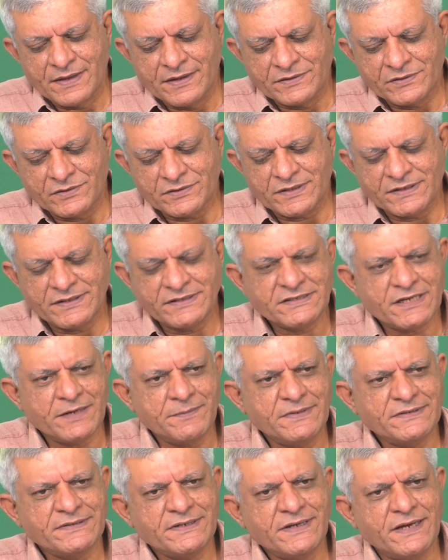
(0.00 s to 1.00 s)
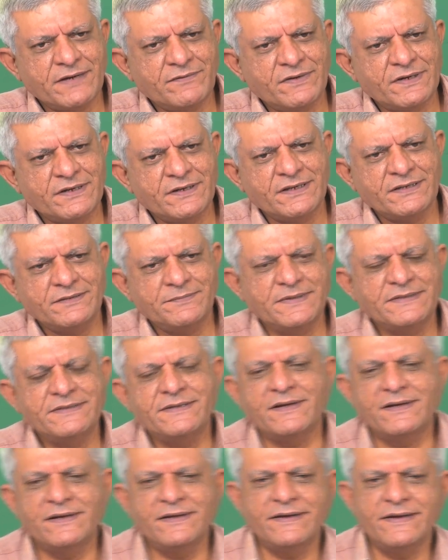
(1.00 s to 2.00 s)
So, the discrimination network is
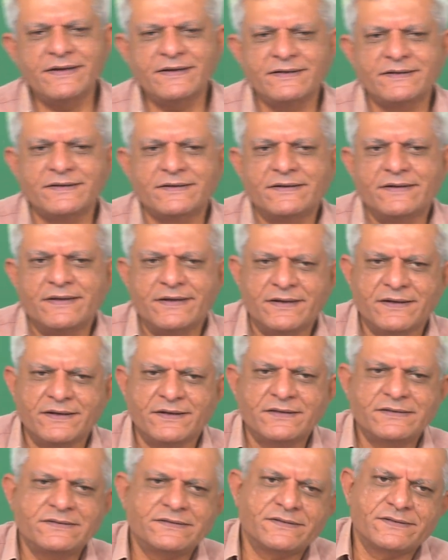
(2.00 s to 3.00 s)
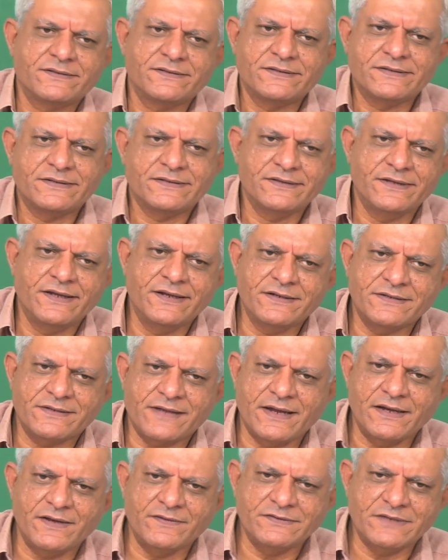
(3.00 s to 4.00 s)
basically it
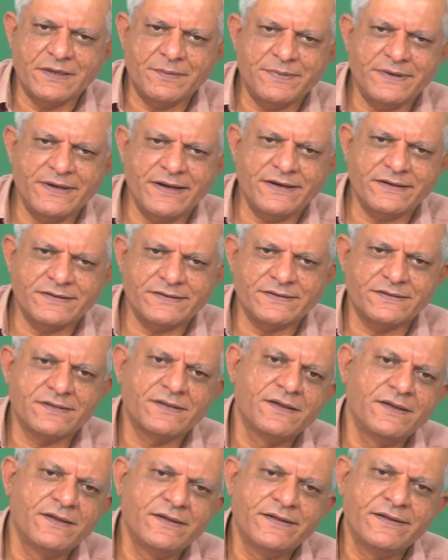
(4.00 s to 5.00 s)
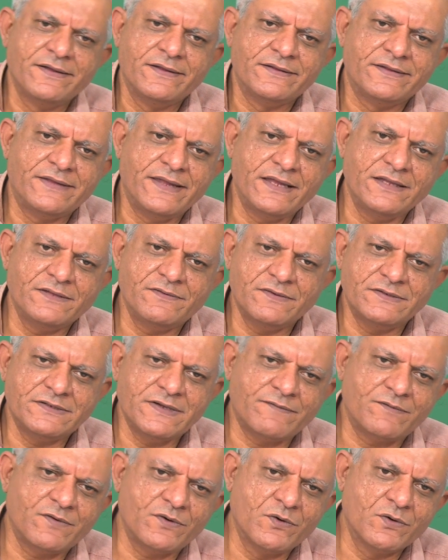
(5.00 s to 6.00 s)
kind of separates things which
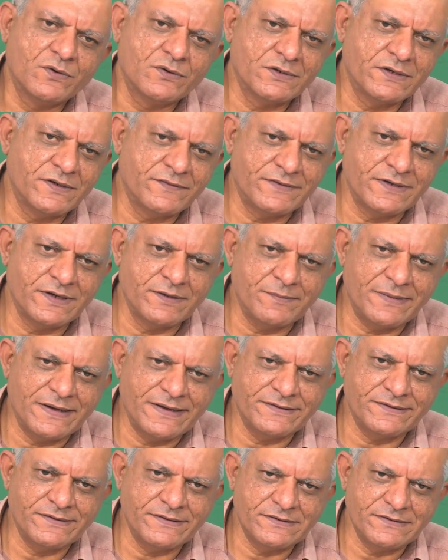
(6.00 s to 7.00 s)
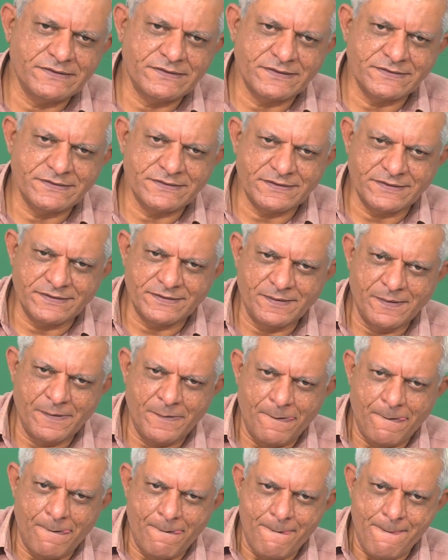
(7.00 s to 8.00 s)
have to go to different places essentially.
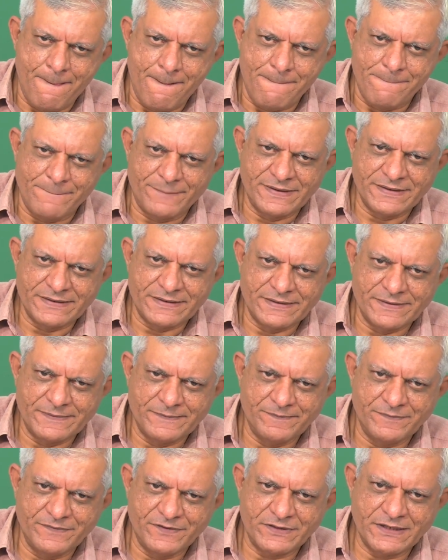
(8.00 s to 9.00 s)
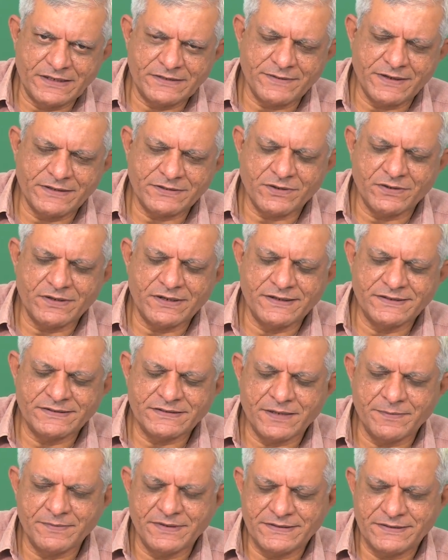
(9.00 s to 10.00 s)
That is why it is called a
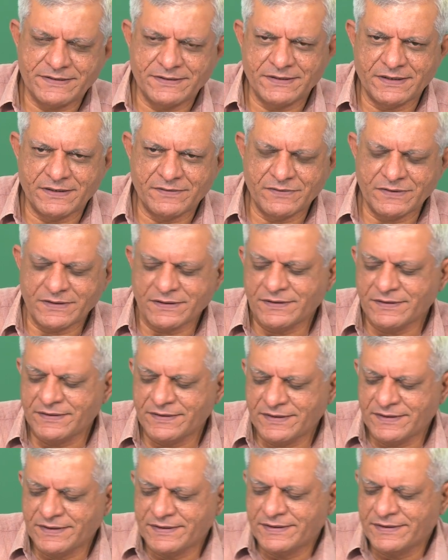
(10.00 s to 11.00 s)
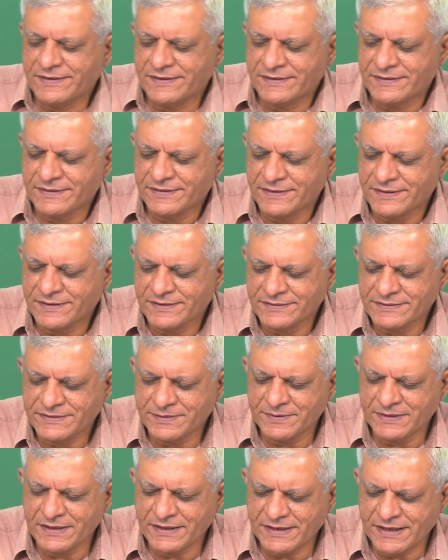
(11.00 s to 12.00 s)
discrimination network.
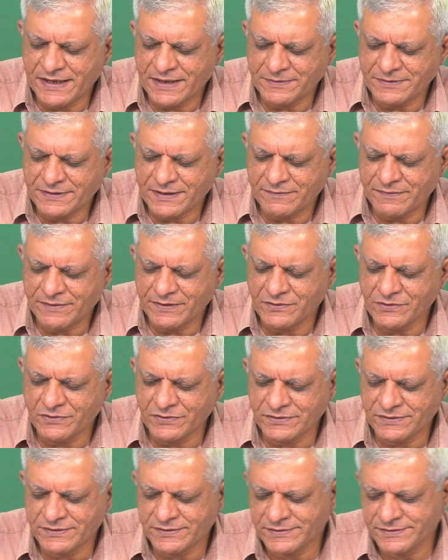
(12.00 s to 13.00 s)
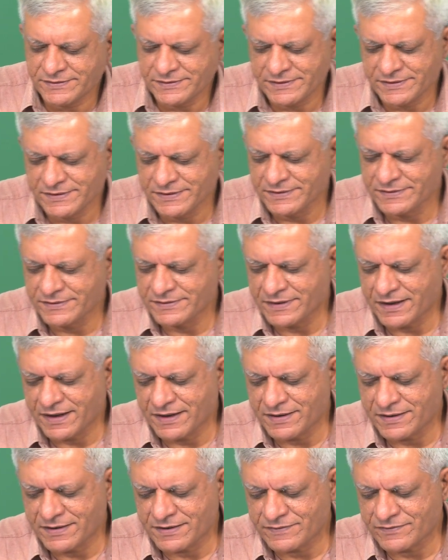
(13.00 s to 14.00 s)
Similar names that we use
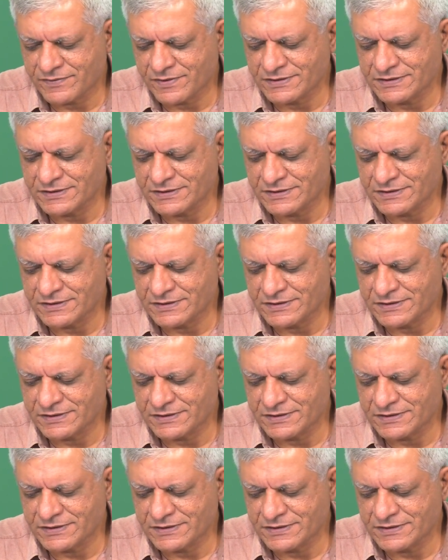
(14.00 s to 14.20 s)
are, for